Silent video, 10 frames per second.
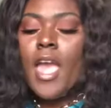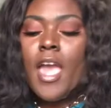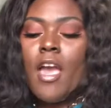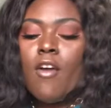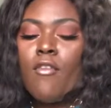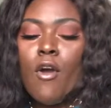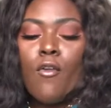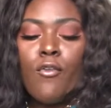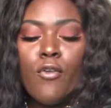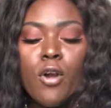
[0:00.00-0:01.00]
I have
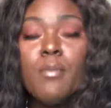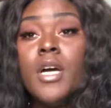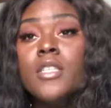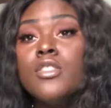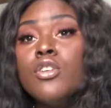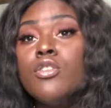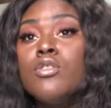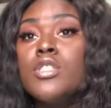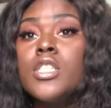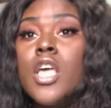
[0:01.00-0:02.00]
4
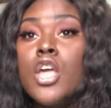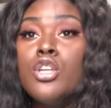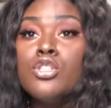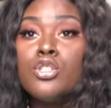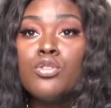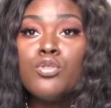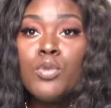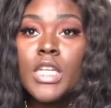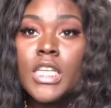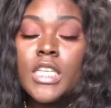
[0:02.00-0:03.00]
bundles,
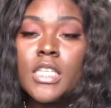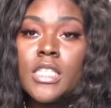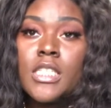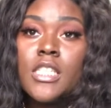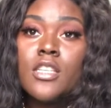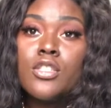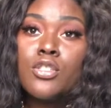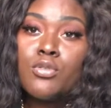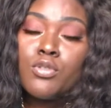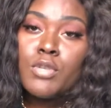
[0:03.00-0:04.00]
220s,
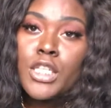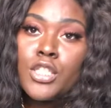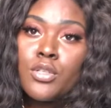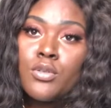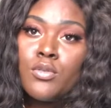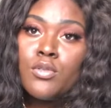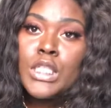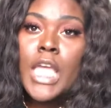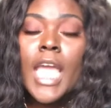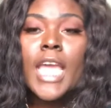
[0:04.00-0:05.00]
222s,
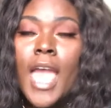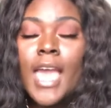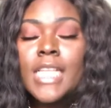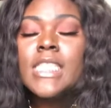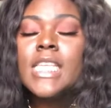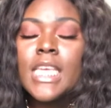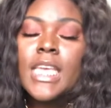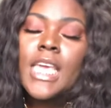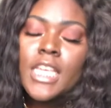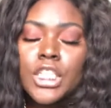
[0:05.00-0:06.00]
and
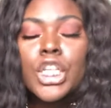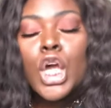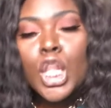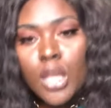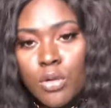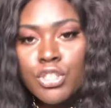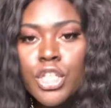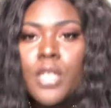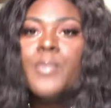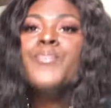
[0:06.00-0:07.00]
18-inch
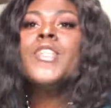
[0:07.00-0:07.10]
closure.